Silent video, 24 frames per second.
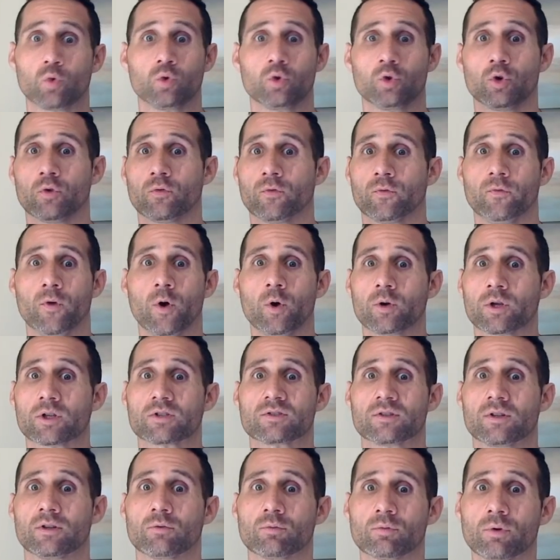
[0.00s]
you're
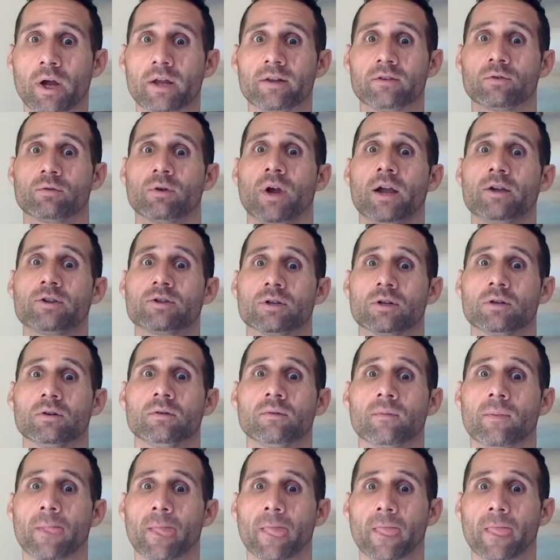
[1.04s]
focused in the right direction.